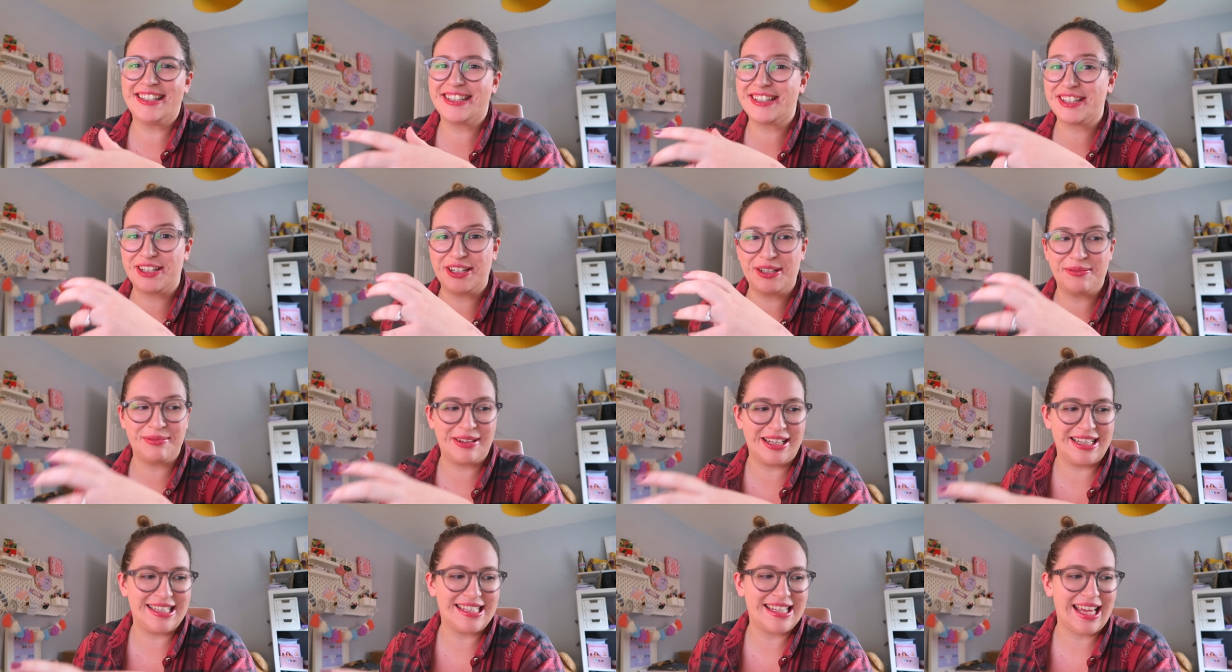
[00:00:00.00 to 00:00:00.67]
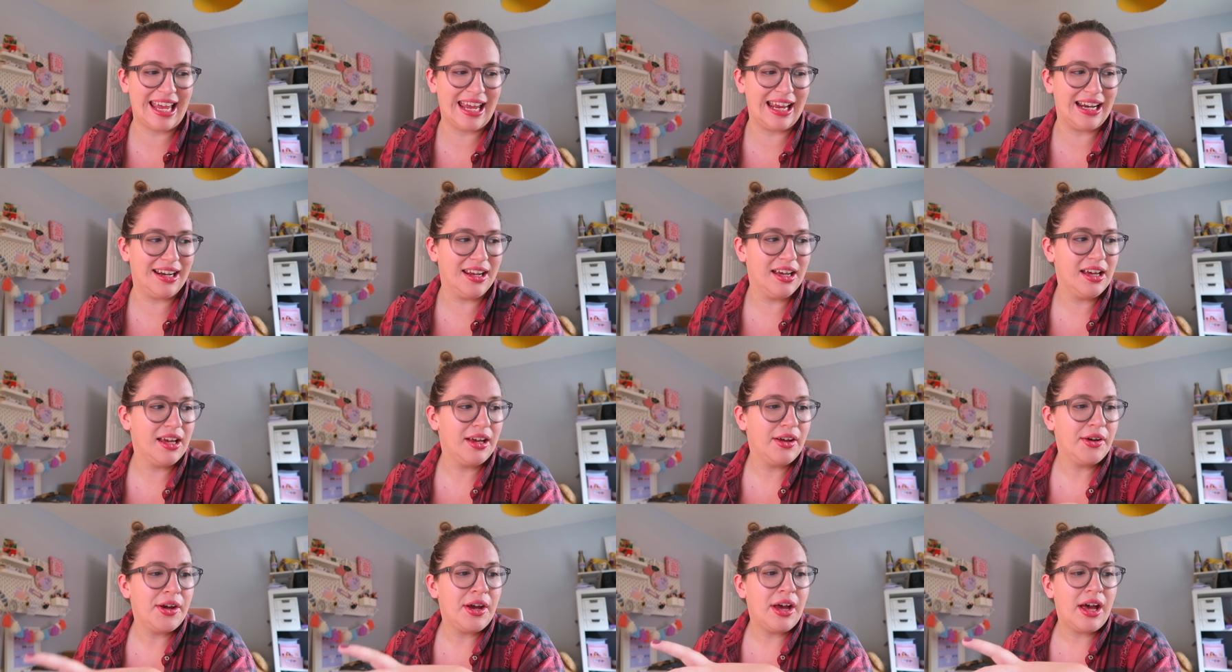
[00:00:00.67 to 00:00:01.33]
it's going to be insane.
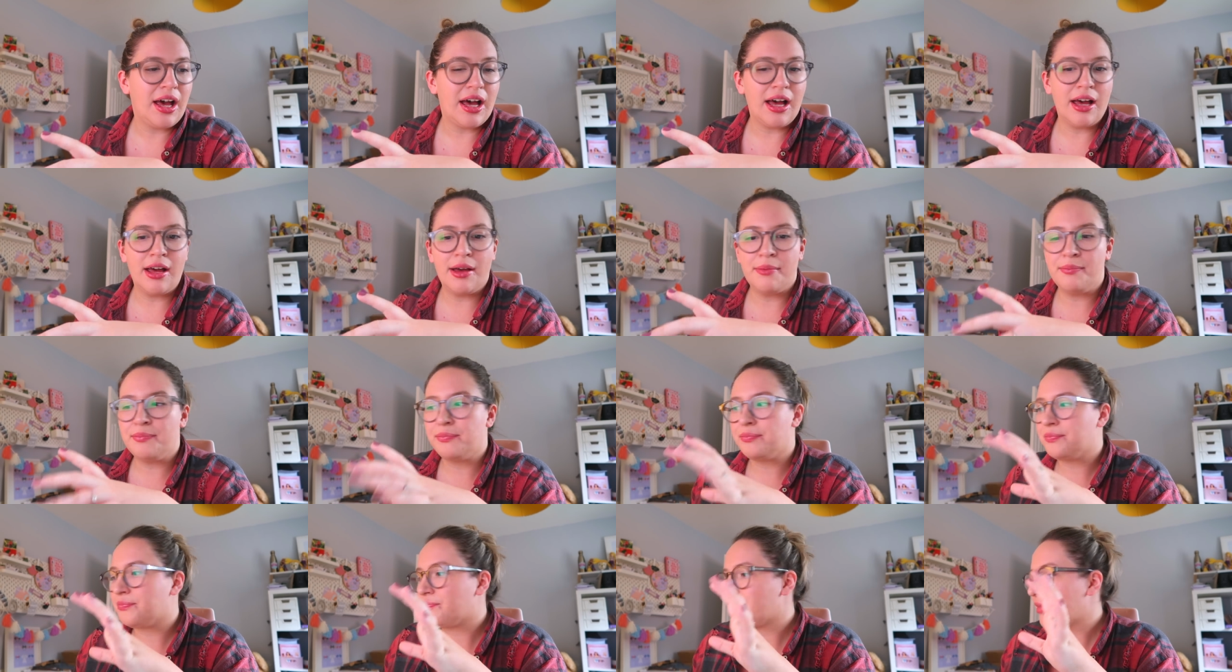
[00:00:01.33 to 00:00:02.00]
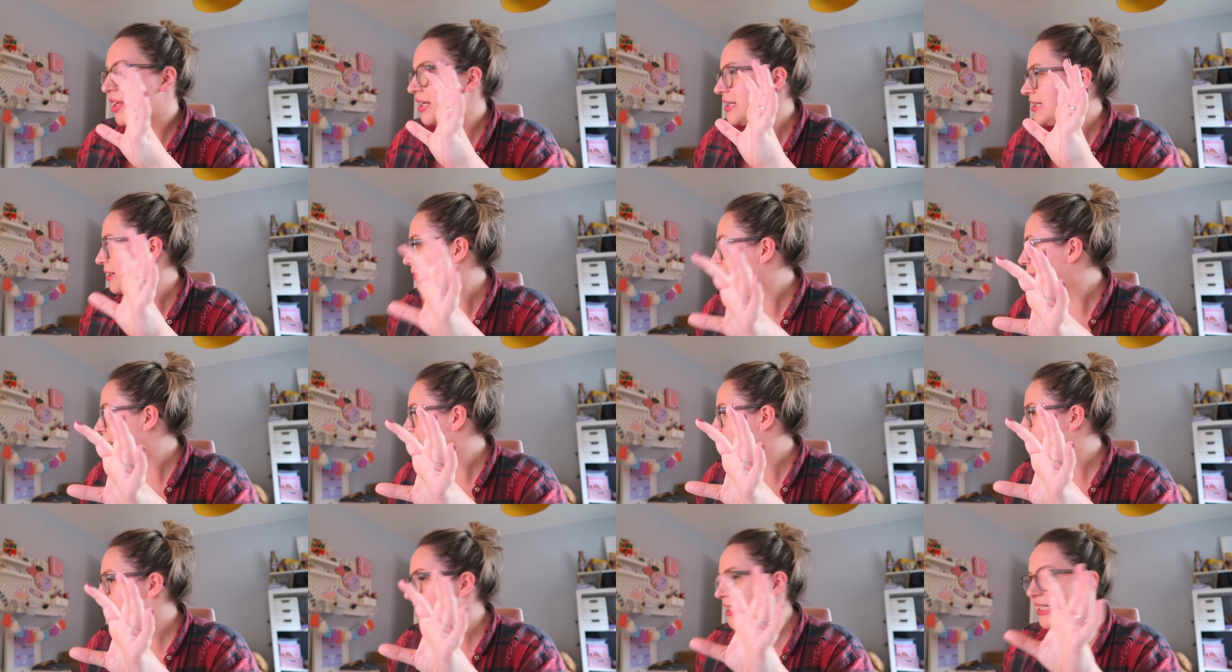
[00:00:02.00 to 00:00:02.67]
Um, so
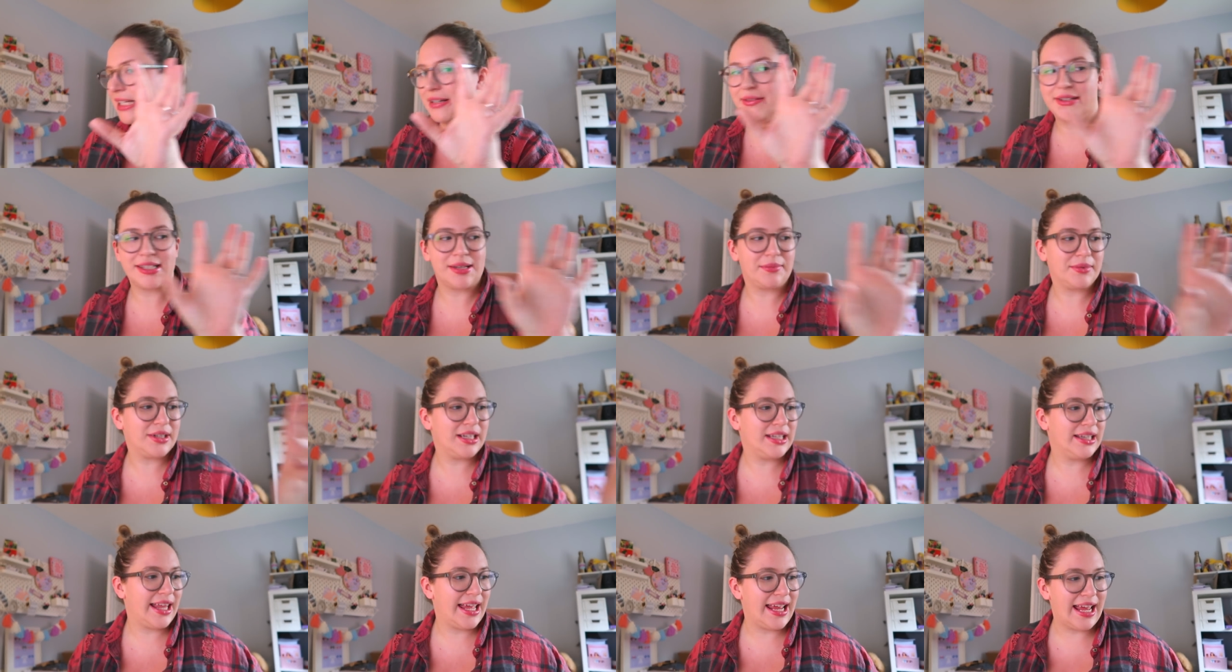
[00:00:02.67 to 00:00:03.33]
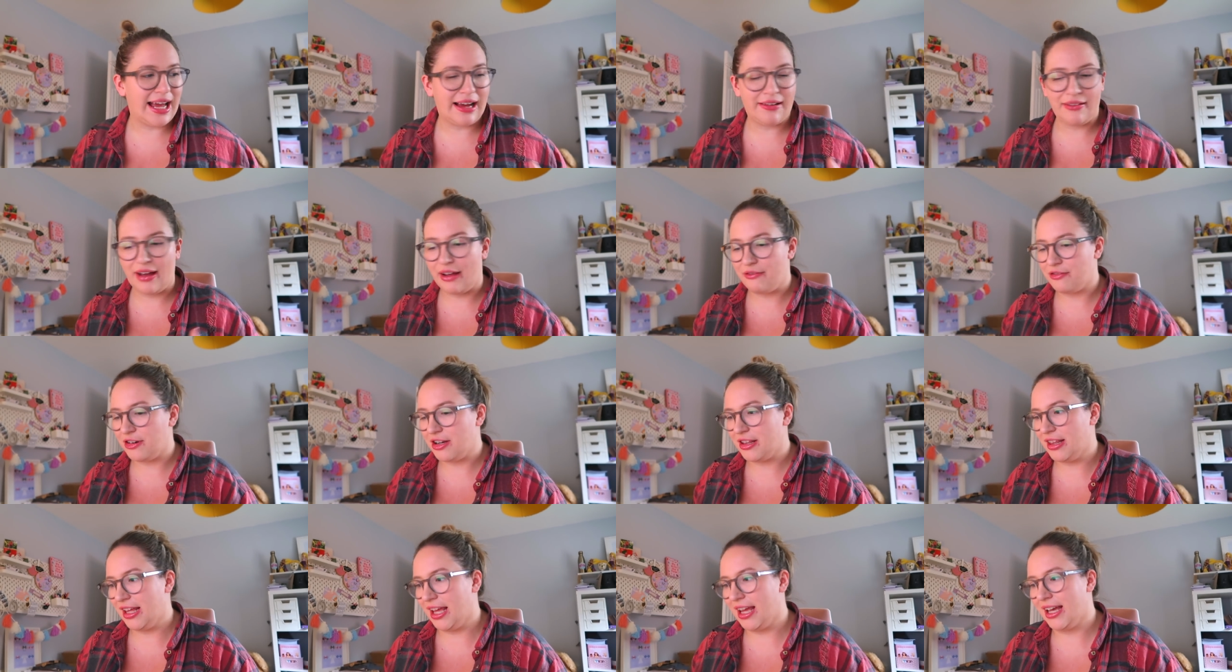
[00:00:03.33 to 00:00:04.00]
what I'm going to do is I'm going to lay out
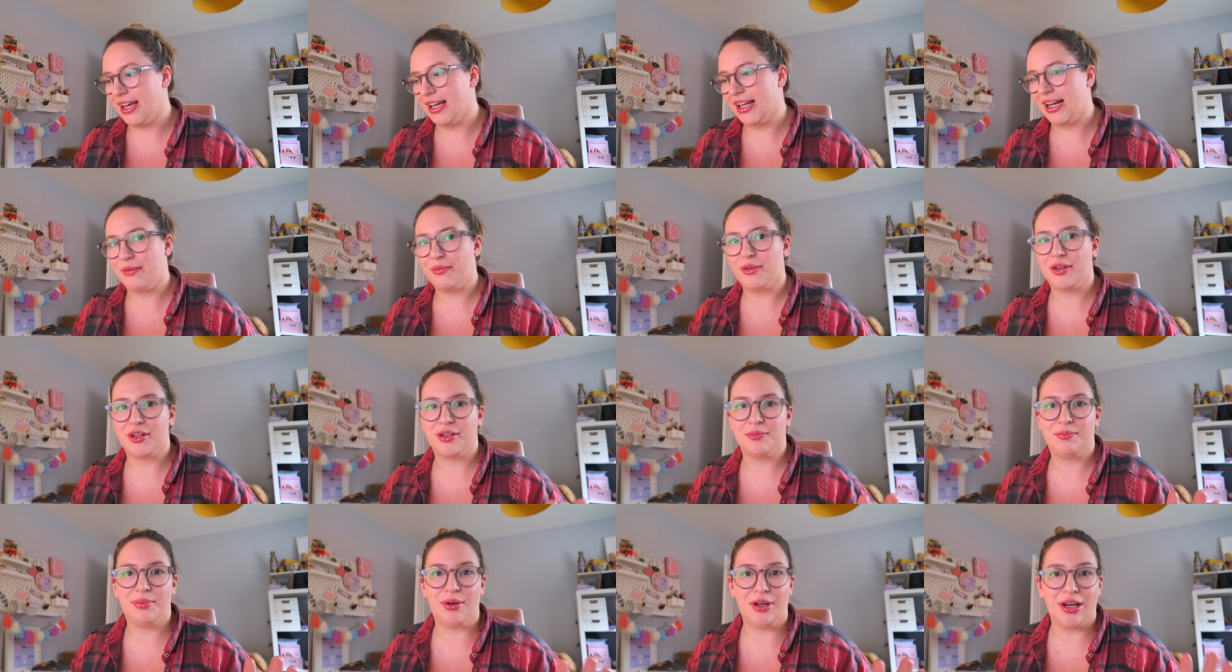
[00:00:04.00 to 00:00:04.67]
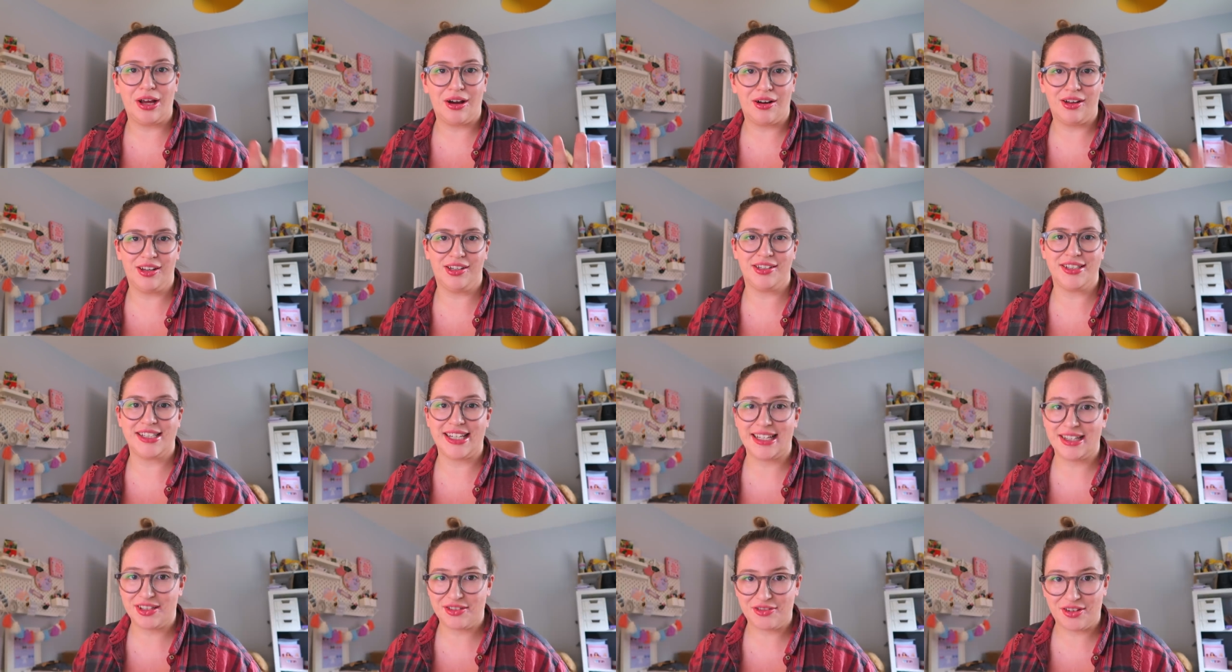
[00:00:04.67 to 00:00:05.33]
everything and I'm going to put it all
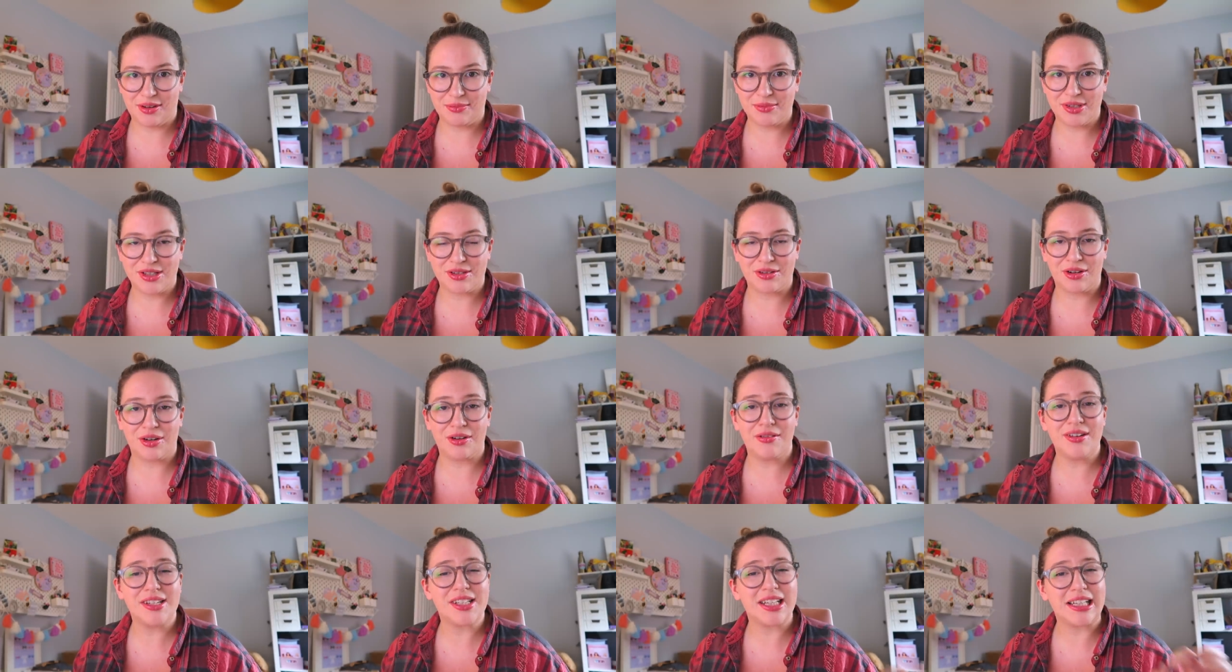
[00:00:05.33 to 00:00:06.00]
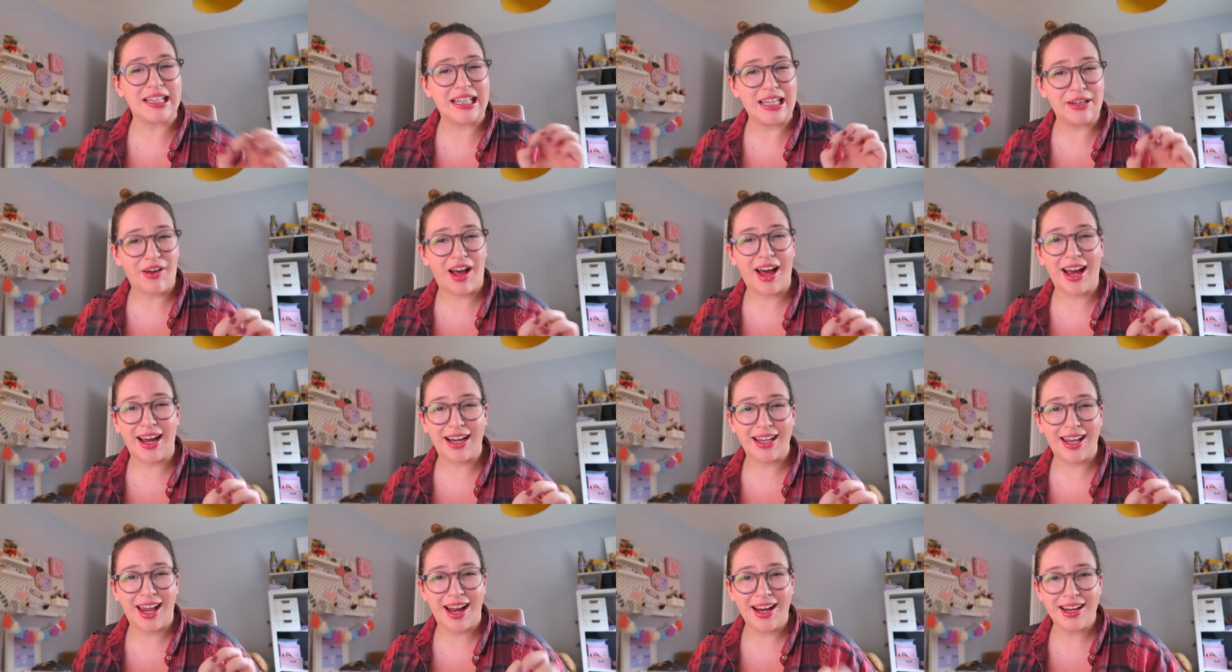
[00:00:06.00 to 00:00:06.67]
onto Instagram stories and leave a
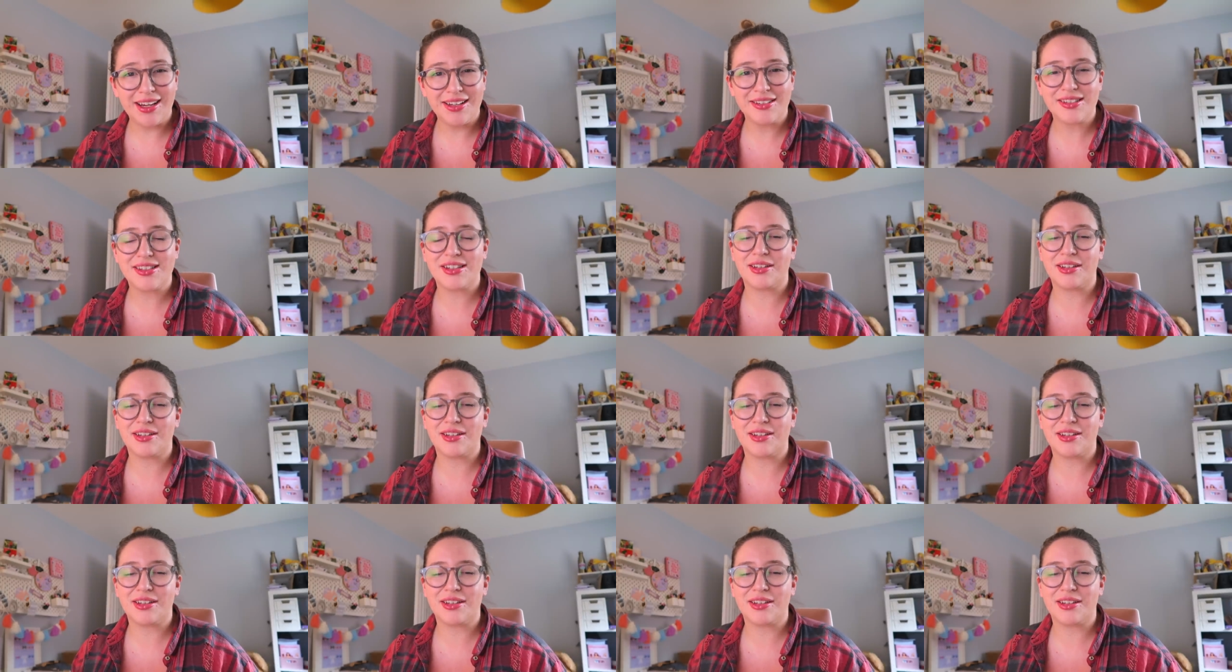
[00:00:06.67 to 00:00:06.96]
highlight.